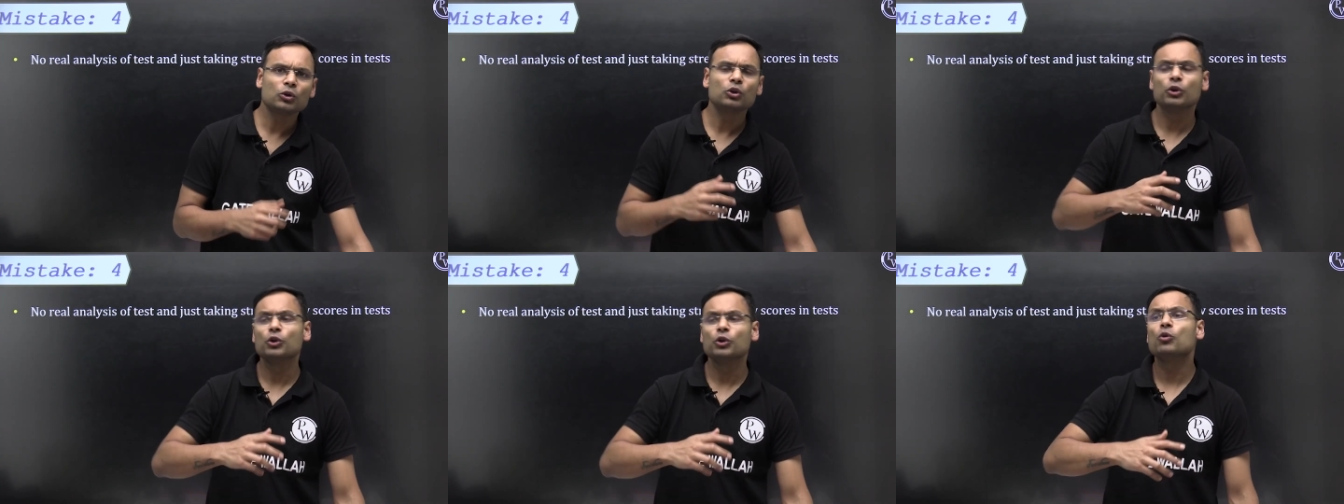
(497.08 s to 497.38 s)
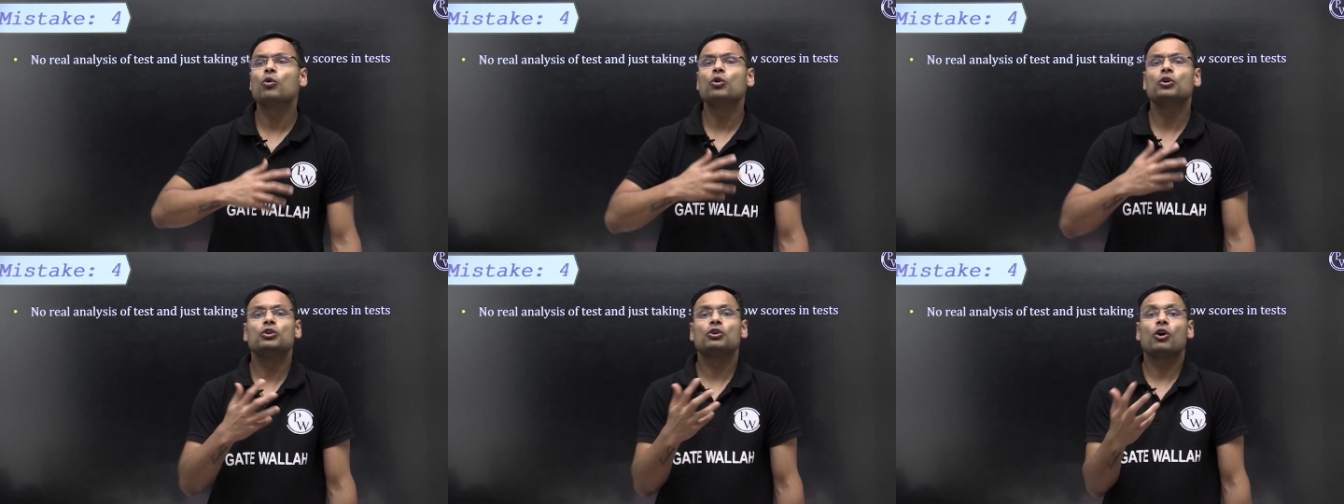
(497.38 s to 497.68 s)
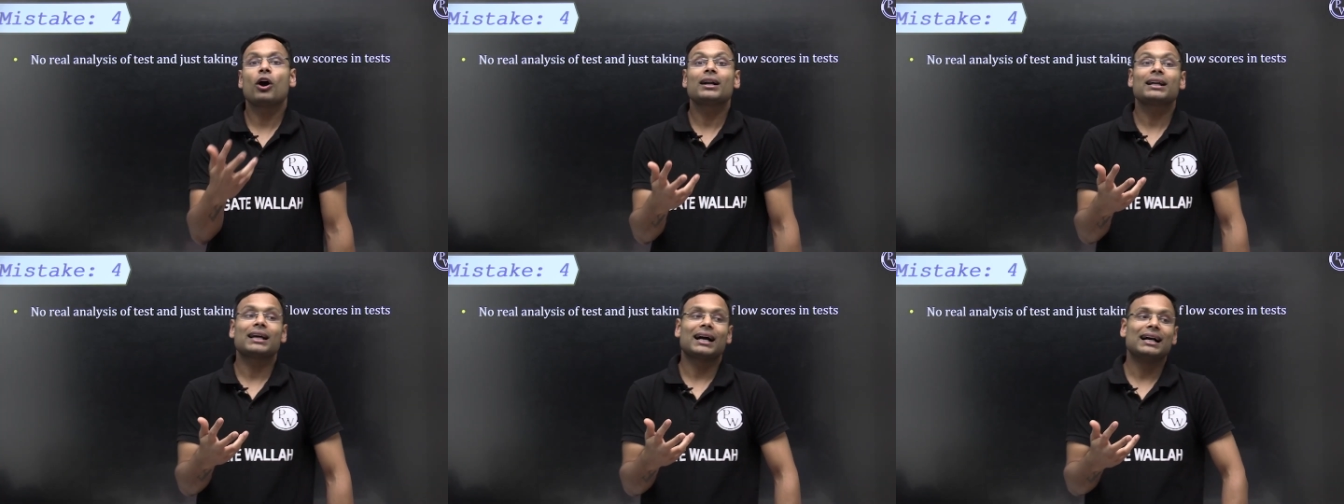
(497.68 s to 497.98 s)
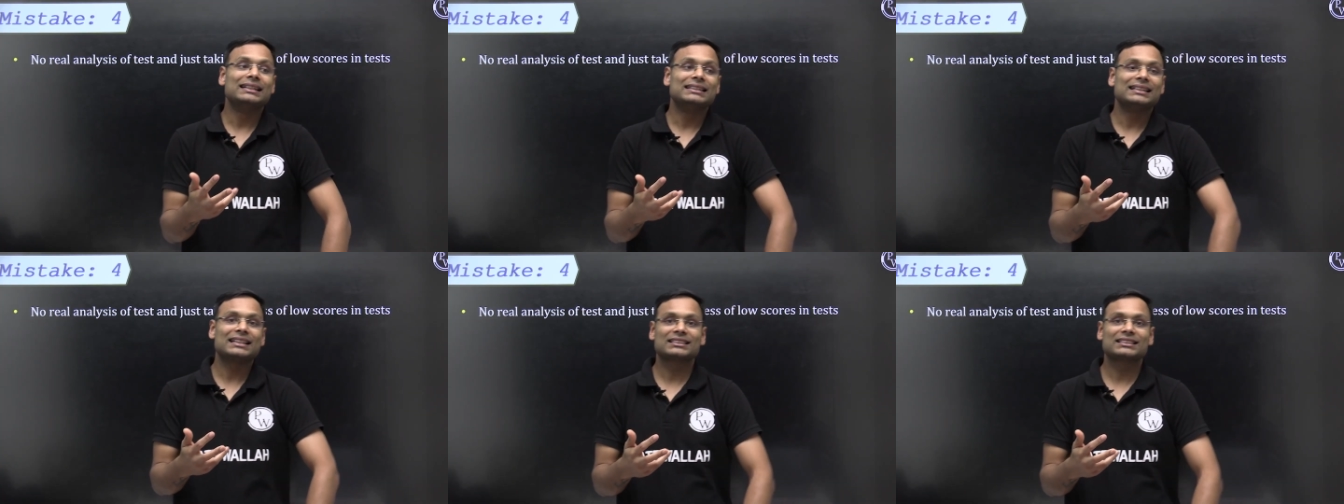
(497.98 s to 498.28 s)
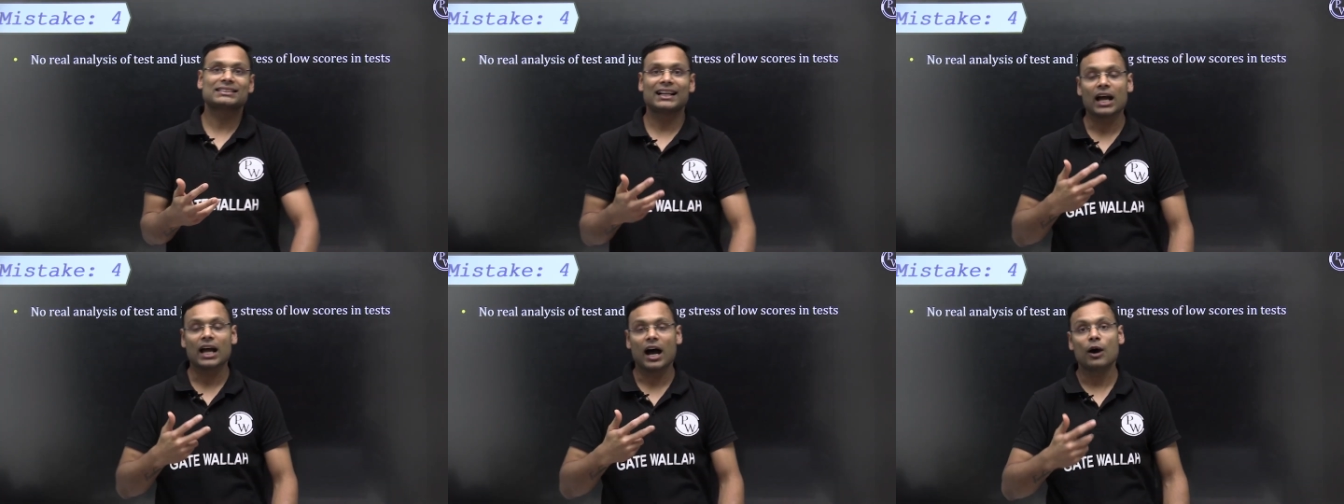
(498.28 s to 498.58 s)
you could not
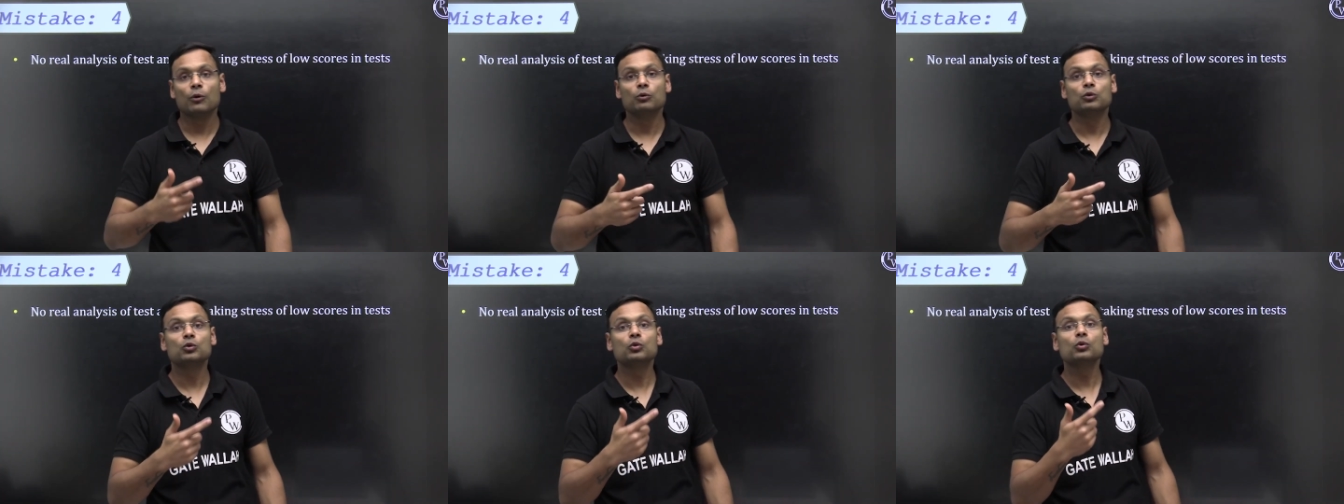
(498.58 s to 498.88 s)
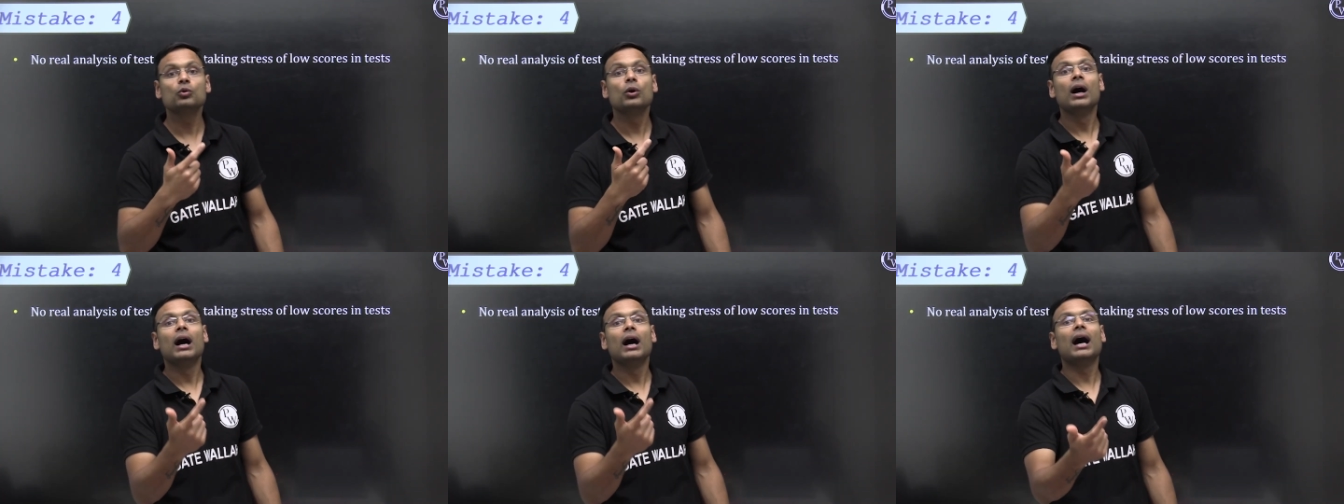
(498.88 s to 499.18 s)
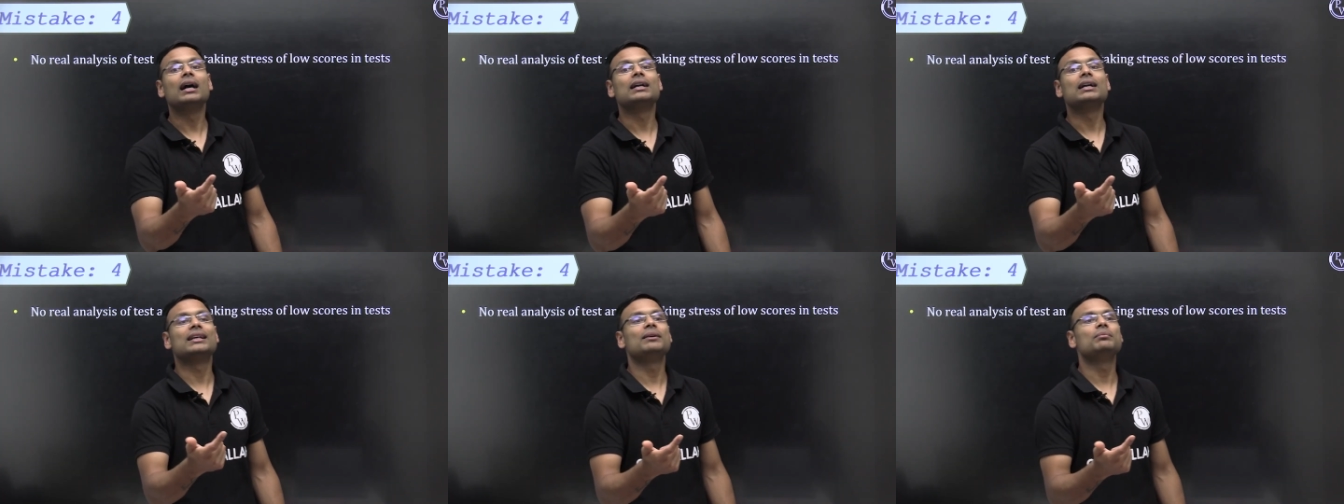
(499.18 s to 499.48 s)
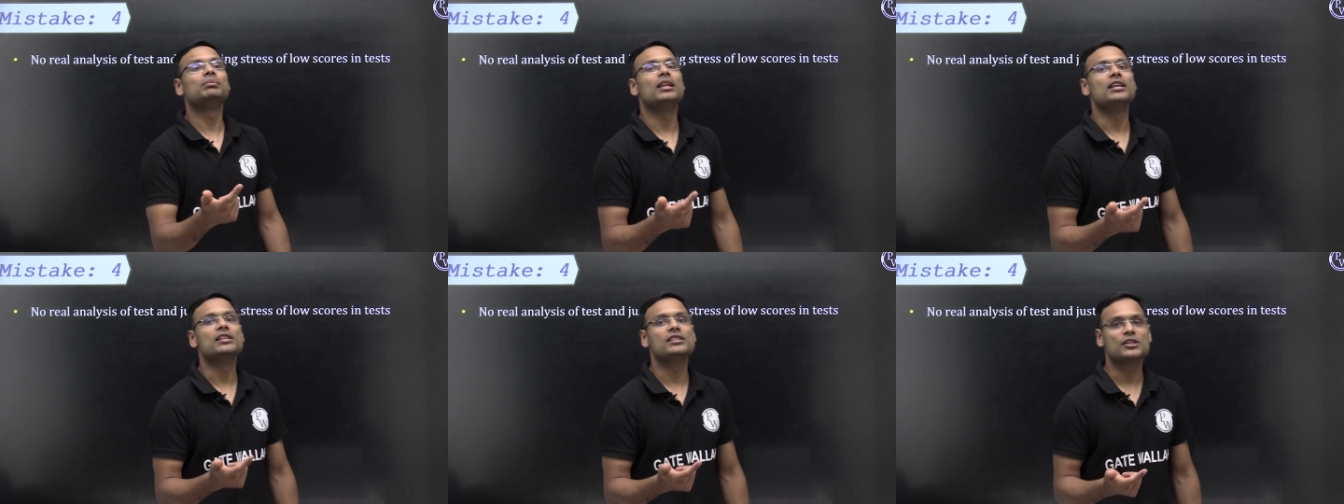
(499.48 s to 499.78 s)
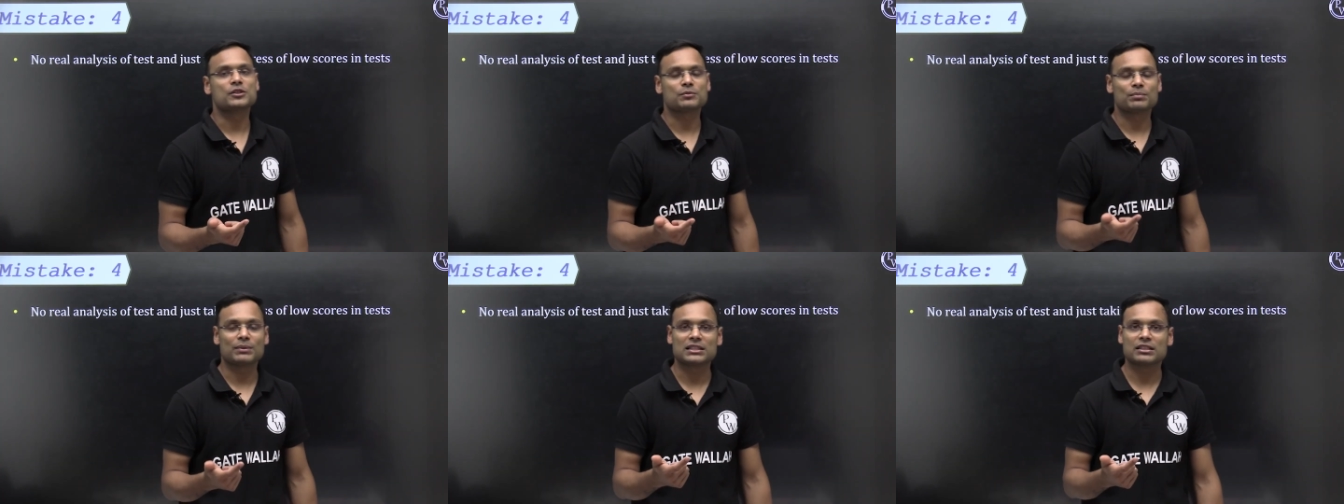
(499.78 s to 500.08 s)
understand how to attempt
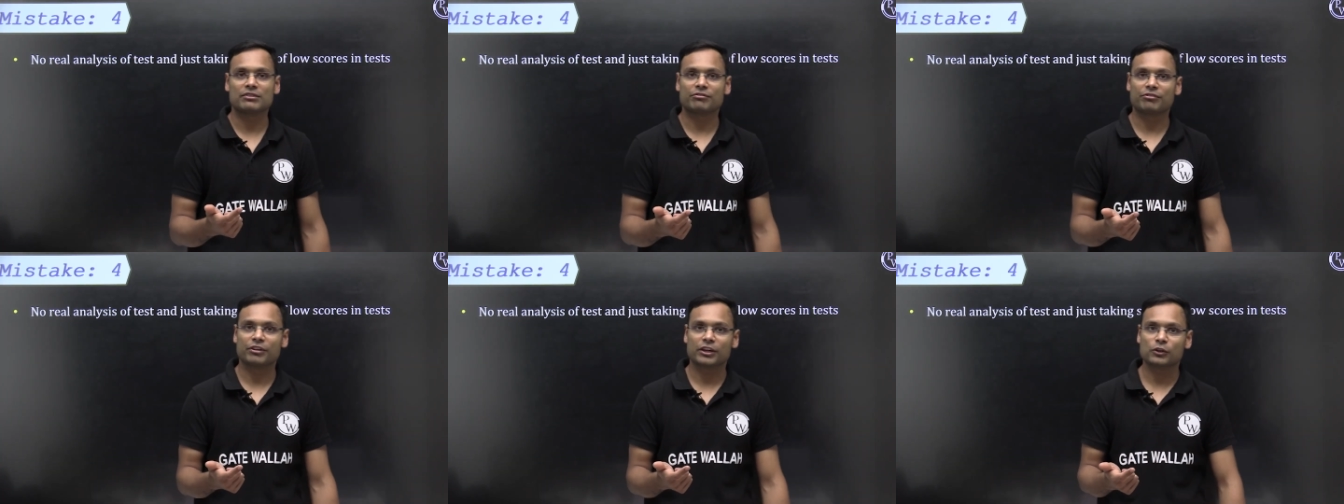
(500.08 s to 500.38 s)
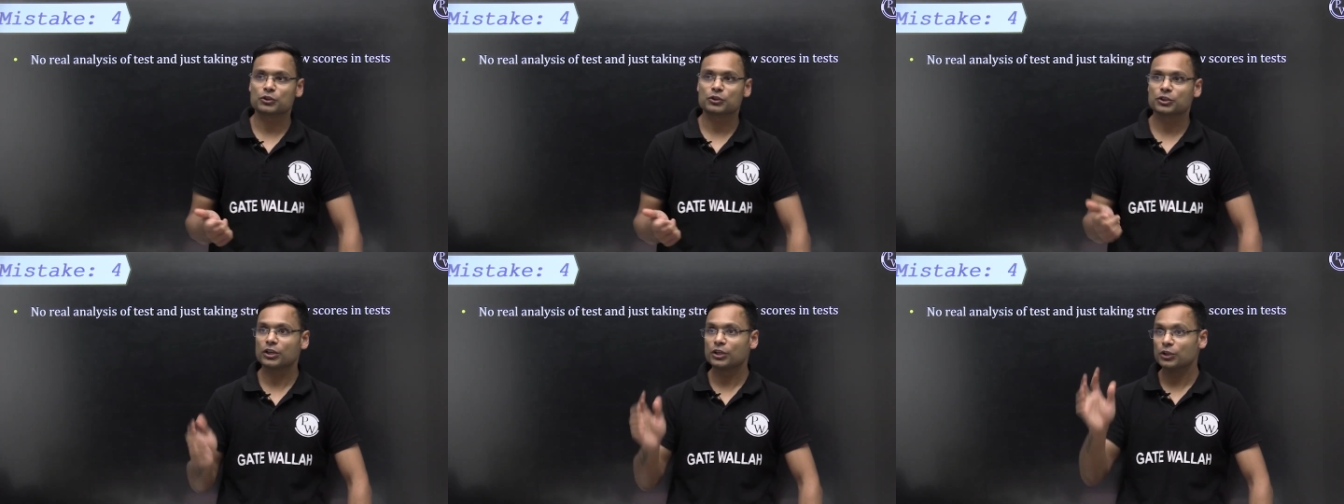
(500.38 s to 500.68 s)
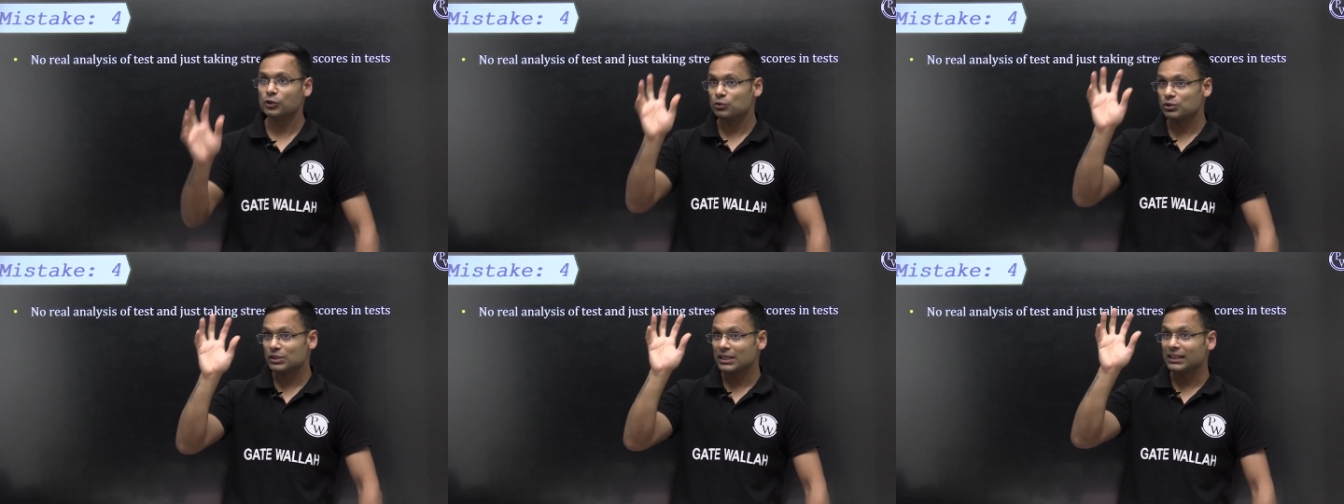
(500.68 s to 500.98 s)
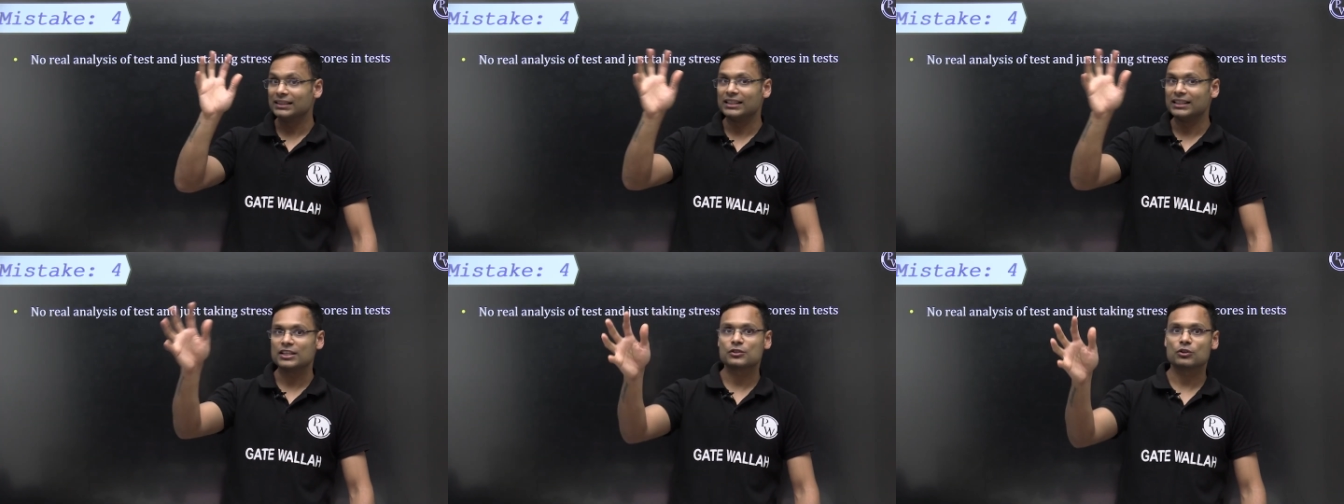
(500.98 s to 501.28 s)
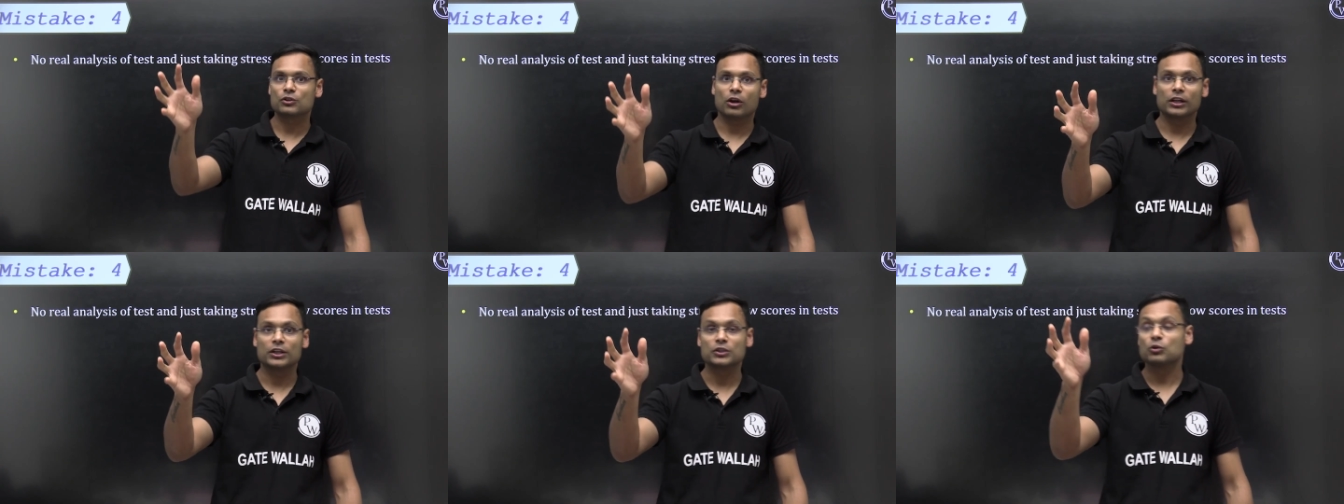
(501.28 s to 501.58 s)
this specific question using
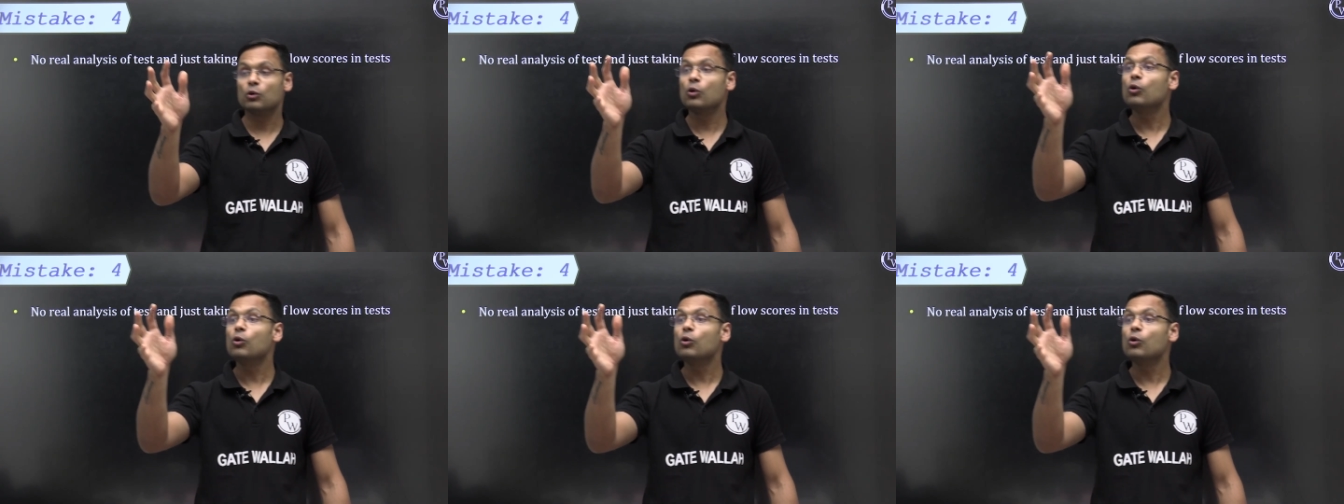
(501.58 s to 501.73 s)
this knowledge.